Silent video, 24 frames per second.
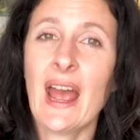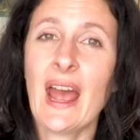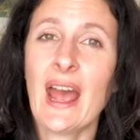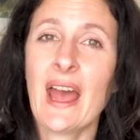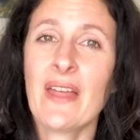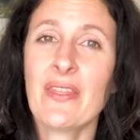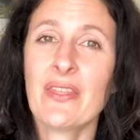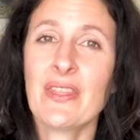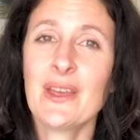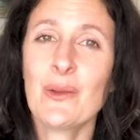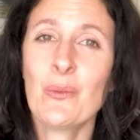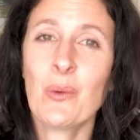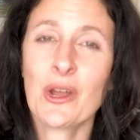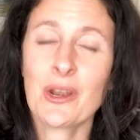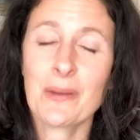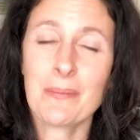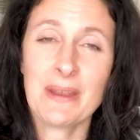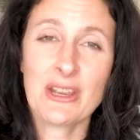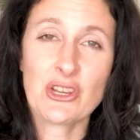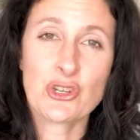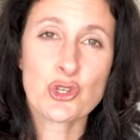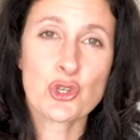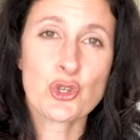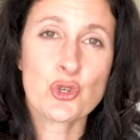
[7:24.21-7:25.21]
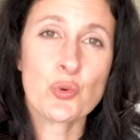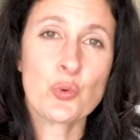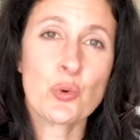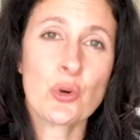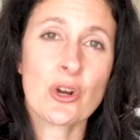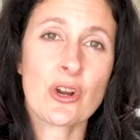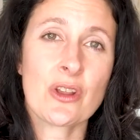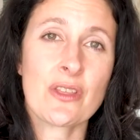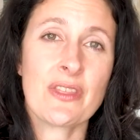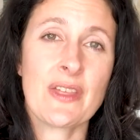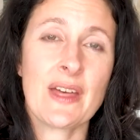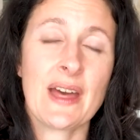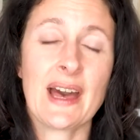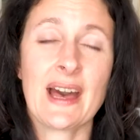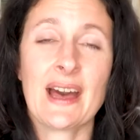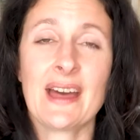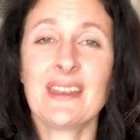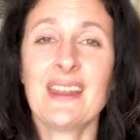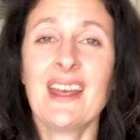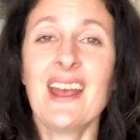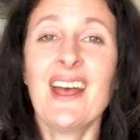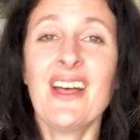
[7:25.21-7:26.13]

and they want to make sure that